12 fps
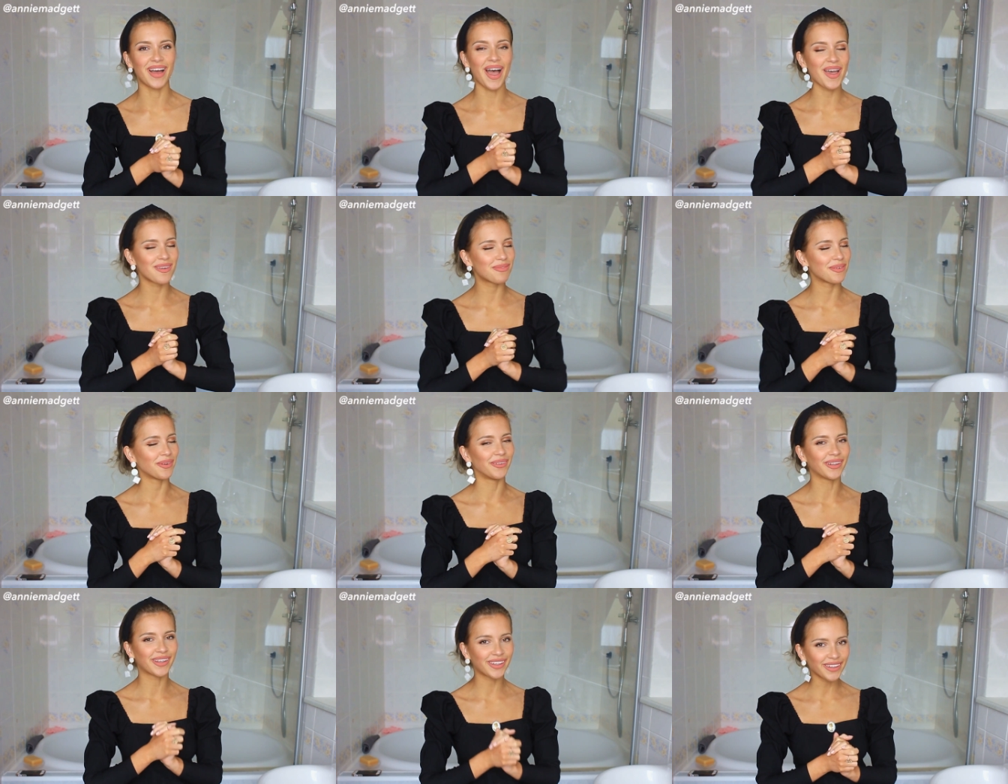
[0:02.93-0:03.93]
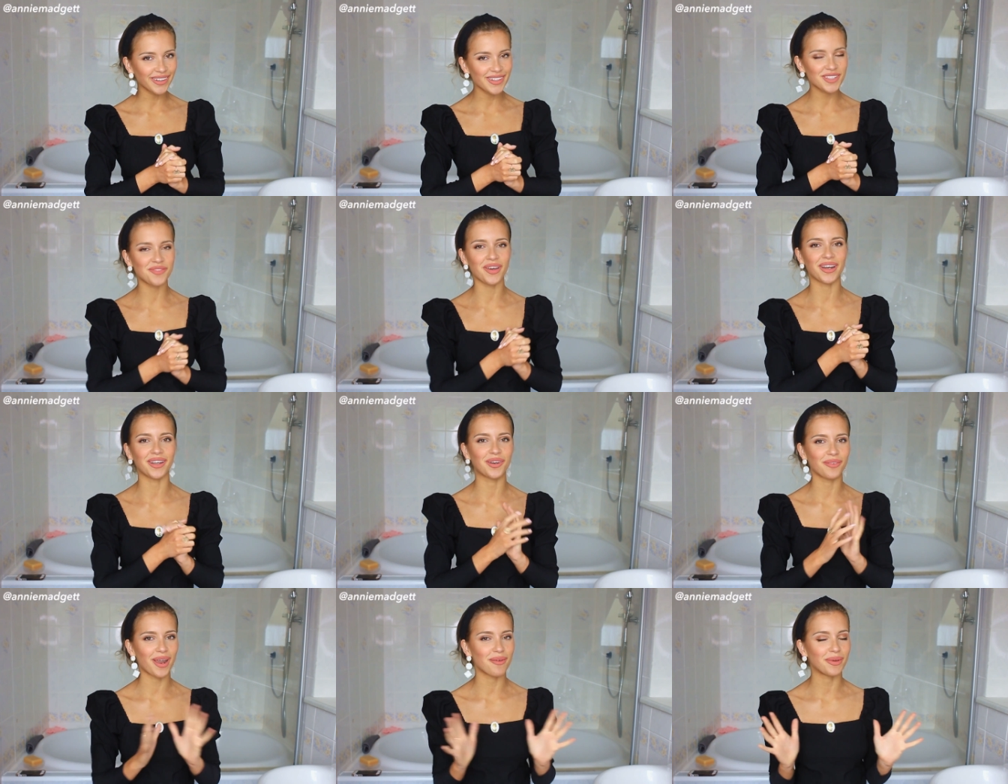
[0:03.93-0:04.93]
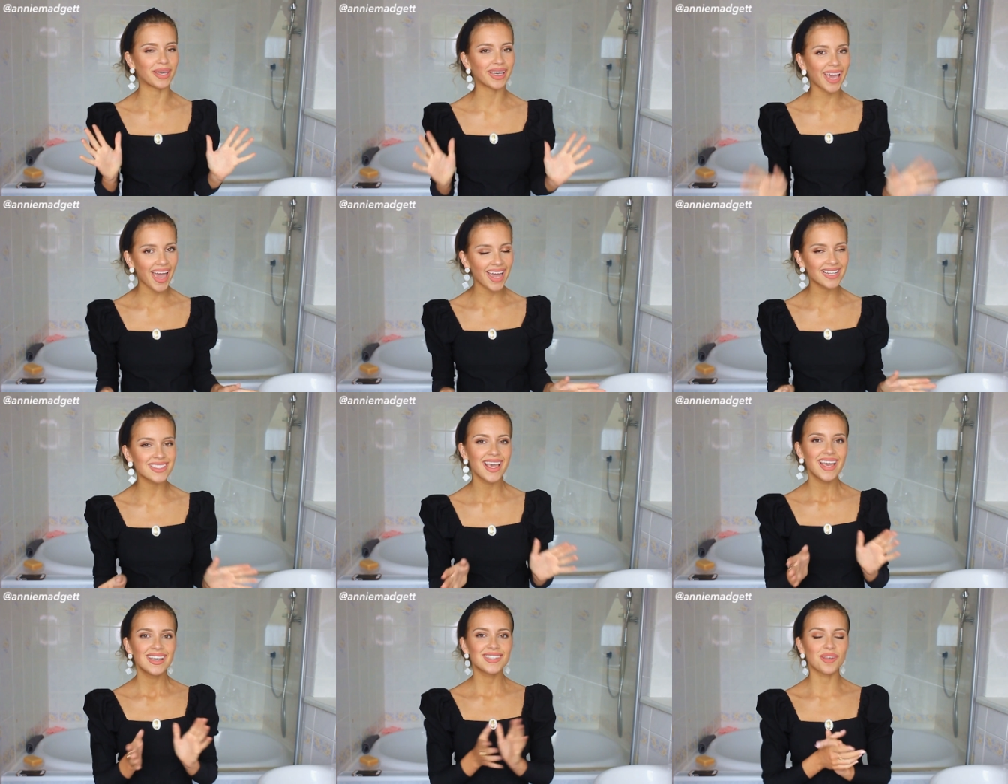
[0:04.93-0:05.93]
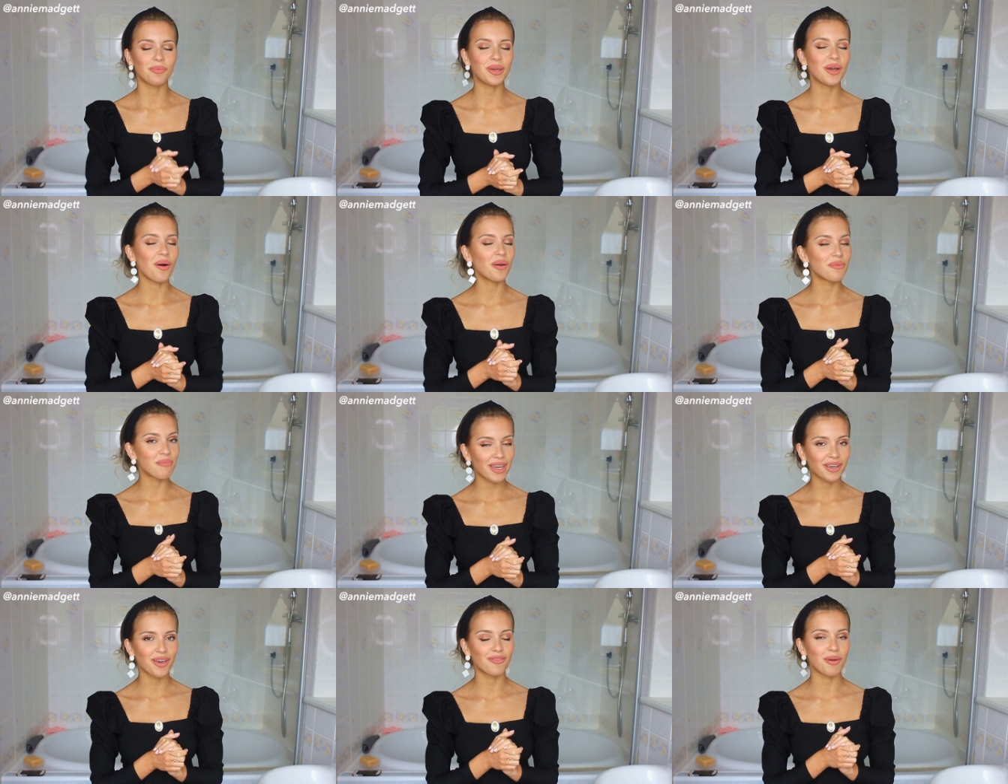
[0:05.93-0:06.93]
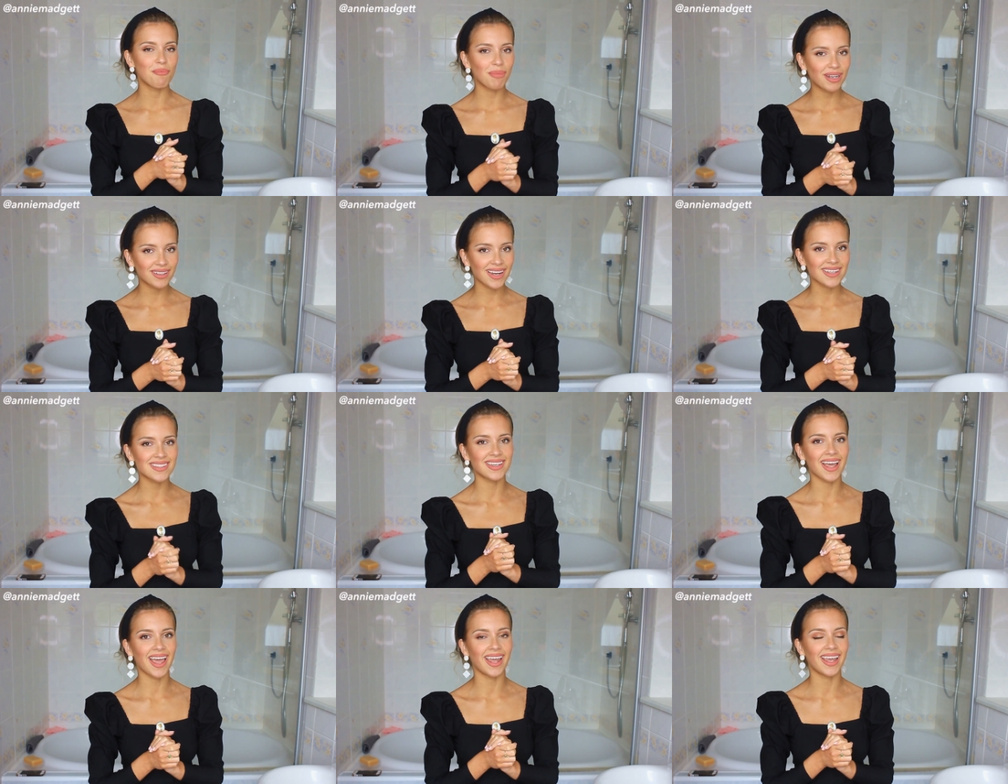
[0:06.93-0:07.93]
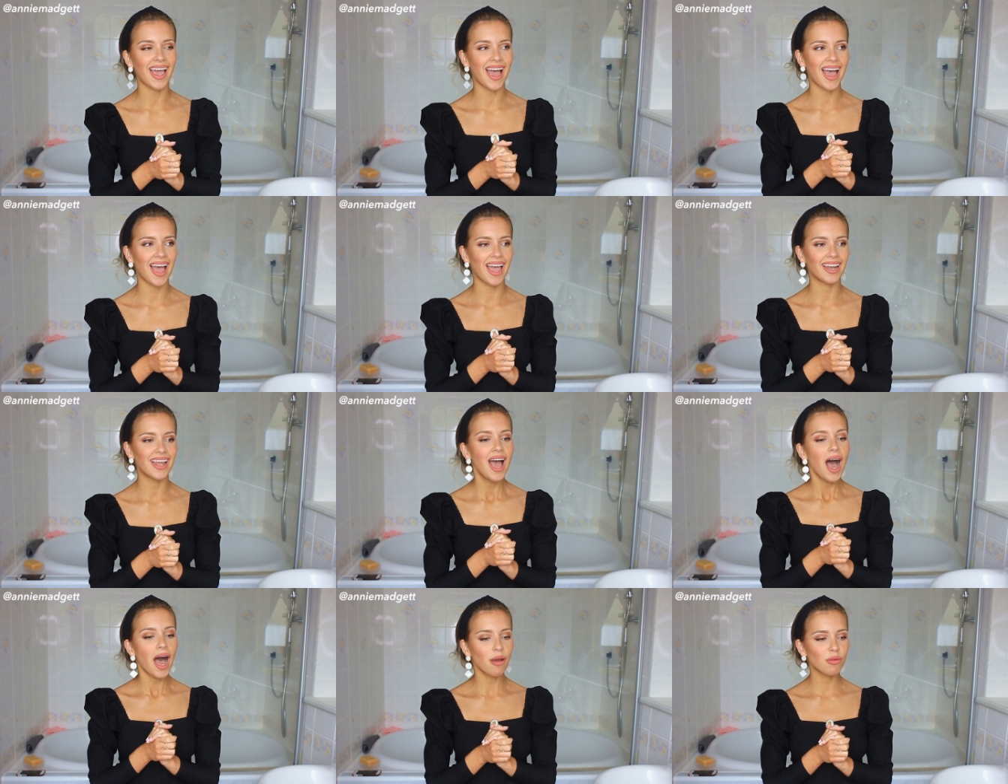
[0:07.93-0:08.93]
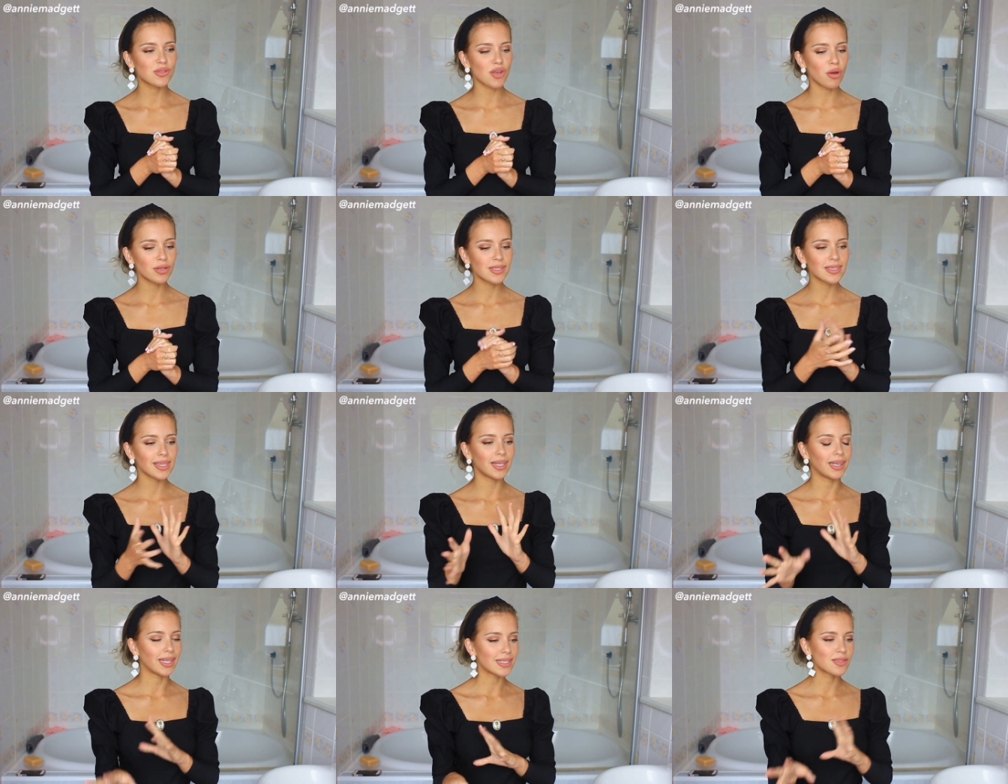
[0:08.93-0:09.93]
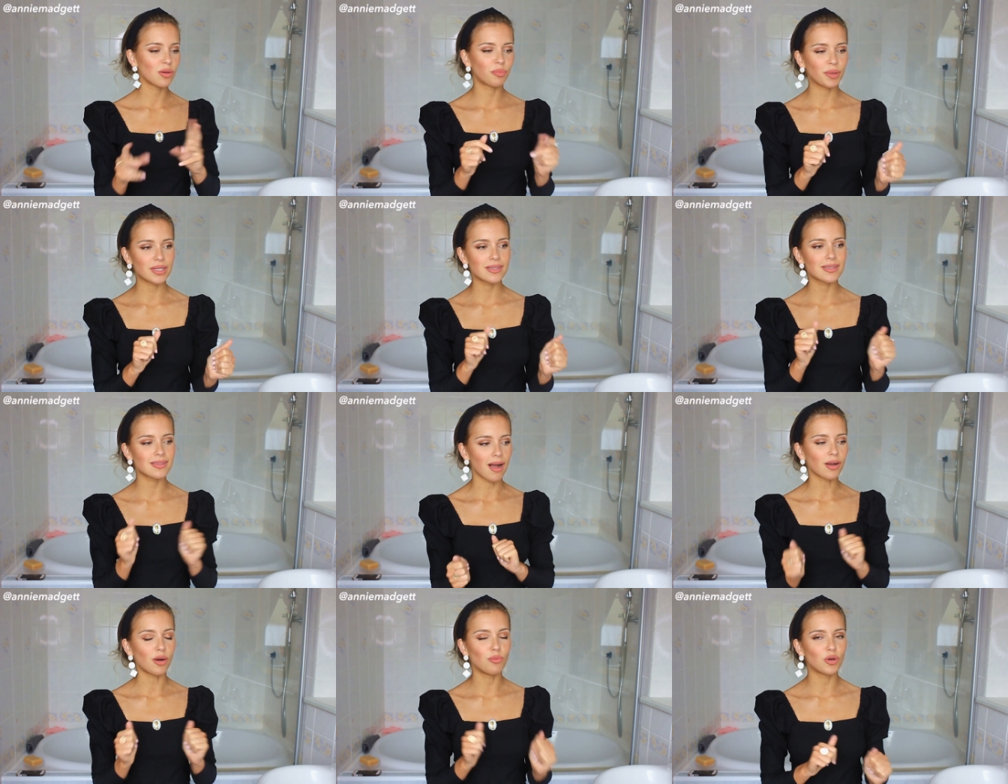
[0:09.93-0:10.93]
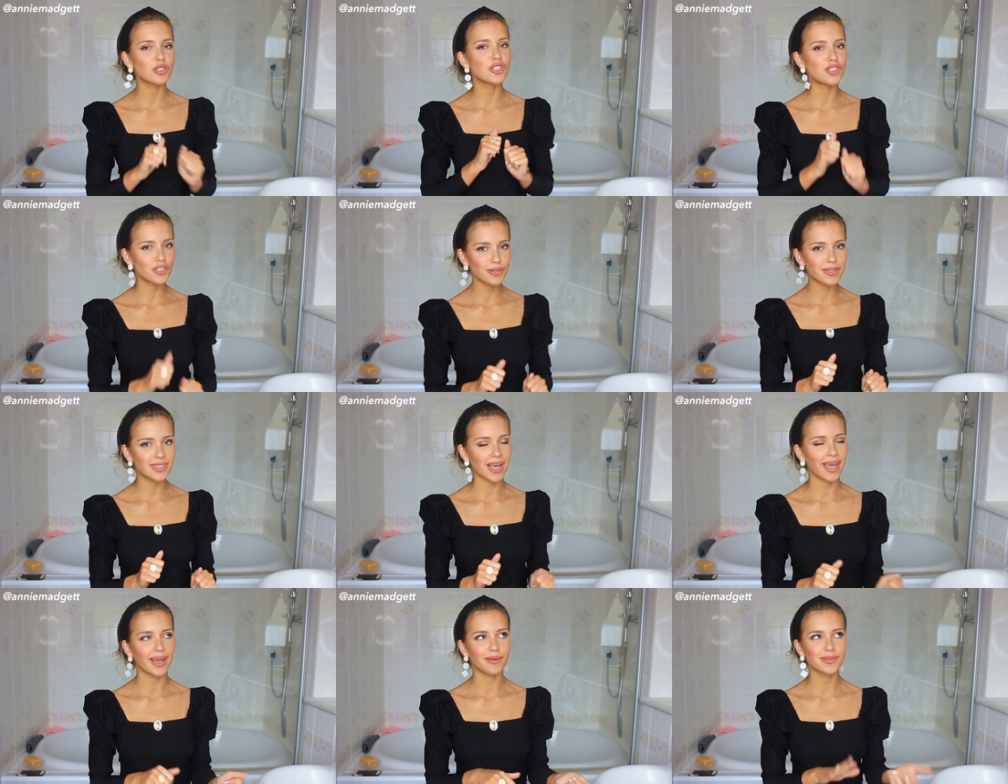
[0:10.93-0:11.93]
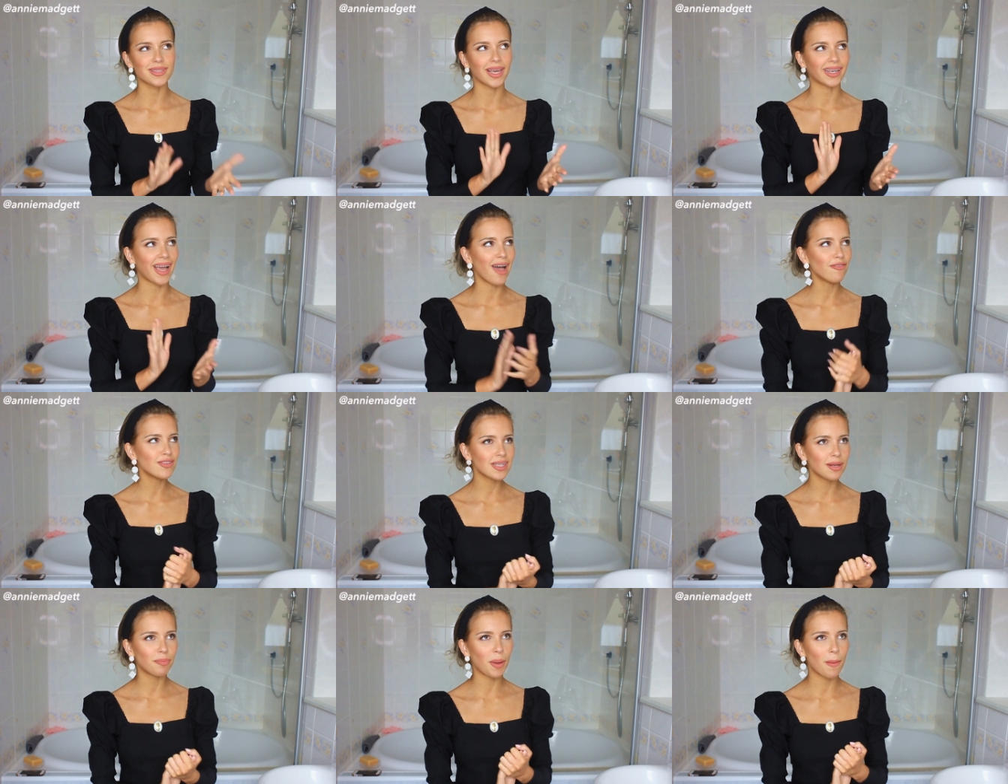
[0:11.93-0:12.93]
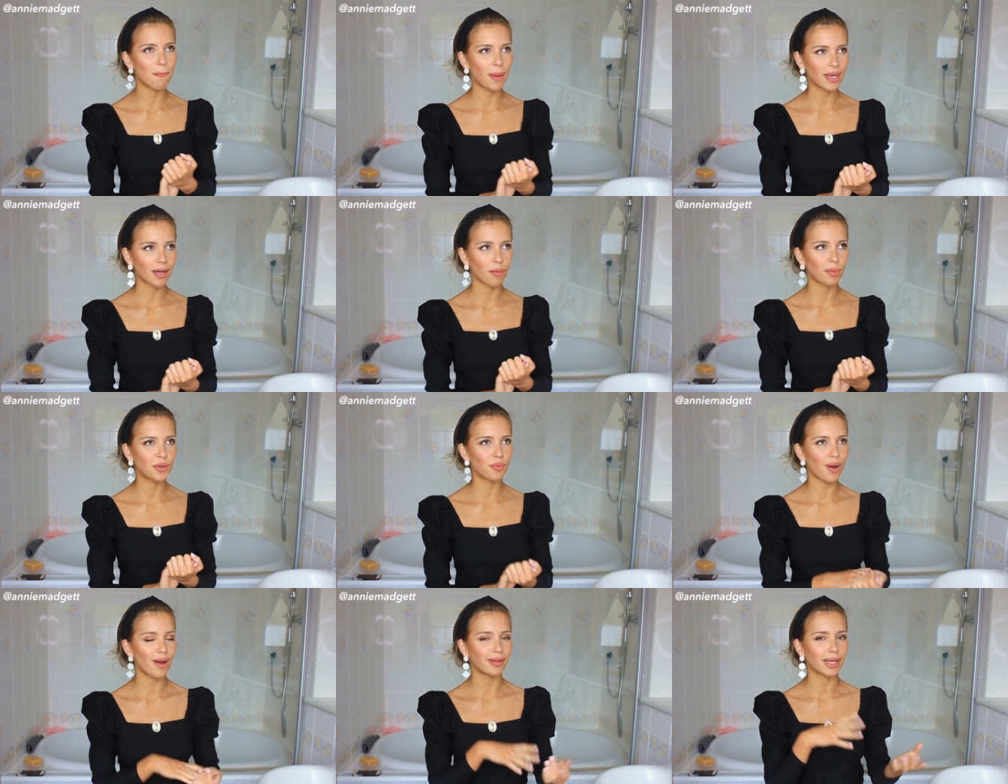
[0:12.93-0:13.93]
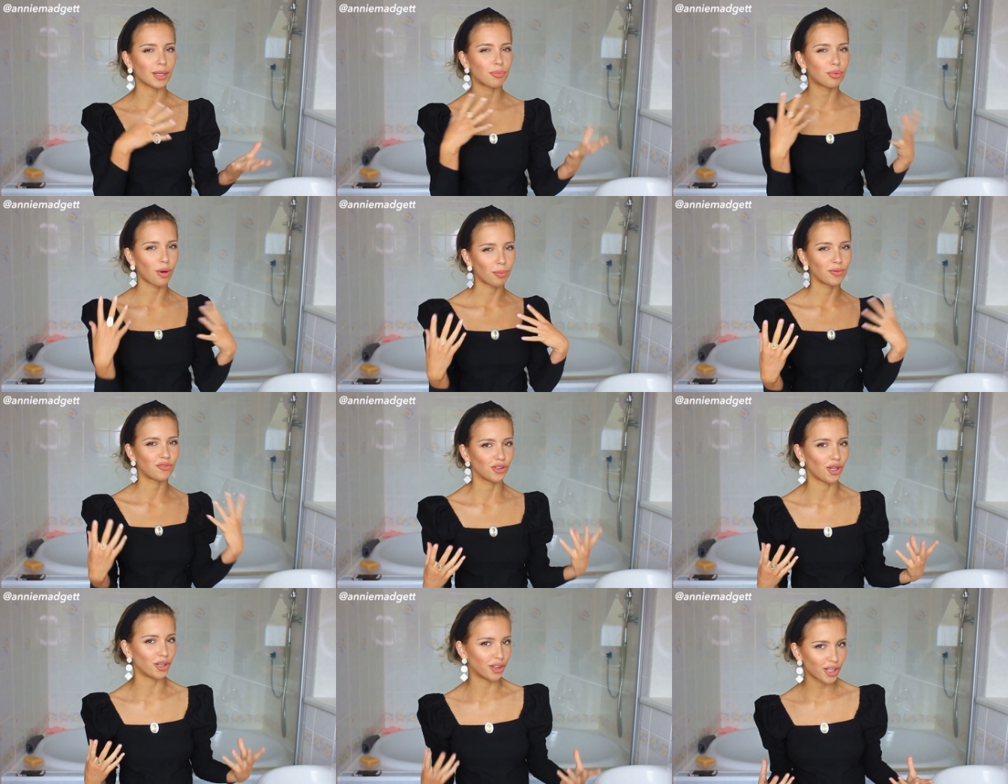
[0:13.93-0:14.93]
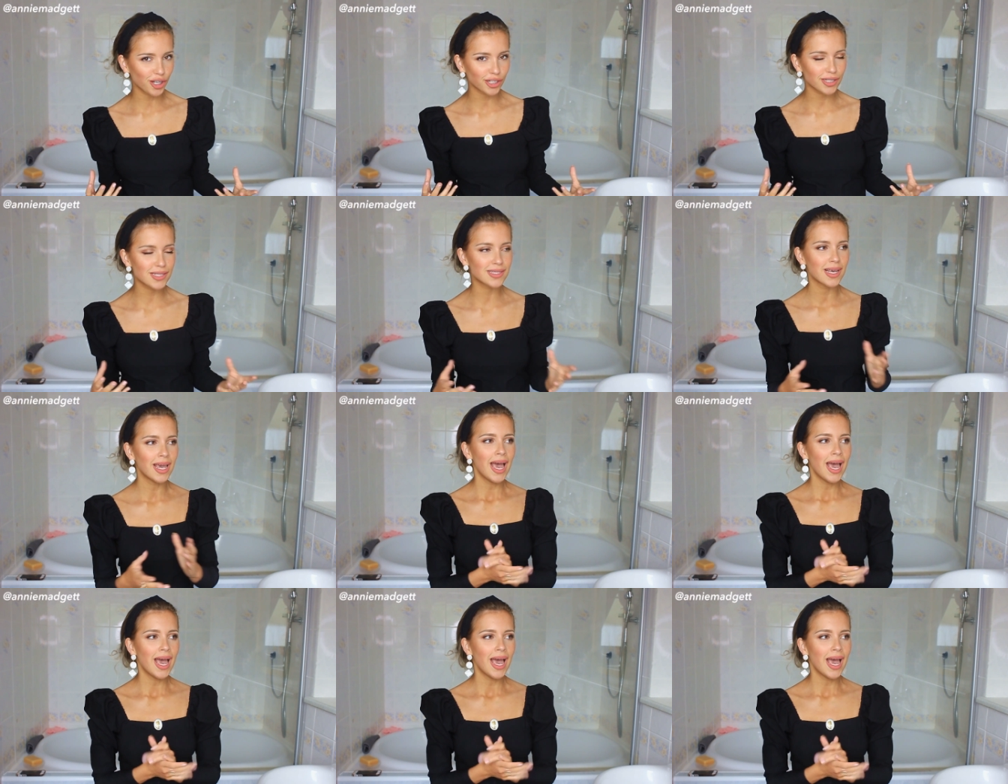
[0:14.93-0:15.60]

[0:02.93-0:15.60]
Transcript: I hope you're all good, you've had a great weekend so we are on Makeover Mondays today and I was honestly a little bit stuck on what to do today. I was like, I haven't done a bit of makeup in a while, like proper full on looks.